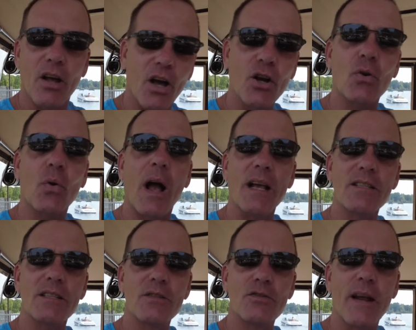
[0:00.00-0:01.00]

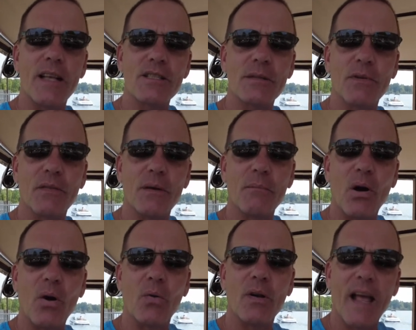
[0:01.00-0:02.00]
across the transom of the
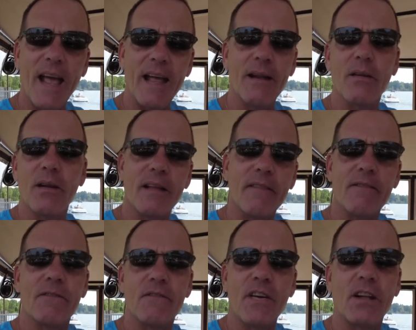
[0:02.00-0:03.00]
boat, and
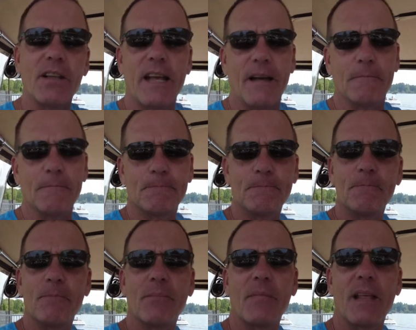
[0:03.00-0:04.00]
fell down,
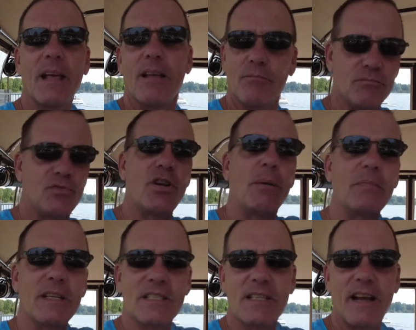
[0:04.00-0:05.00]

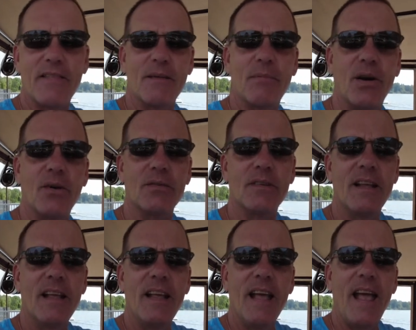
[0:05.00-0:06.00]
jumped inside the boat.
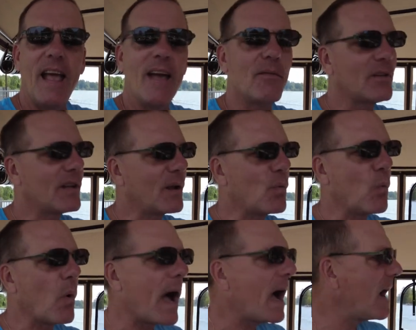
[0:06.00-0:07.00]
And we're like,
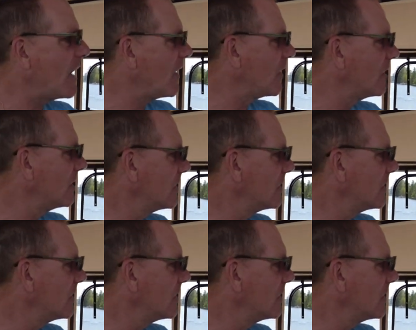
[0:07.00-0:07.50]
wow,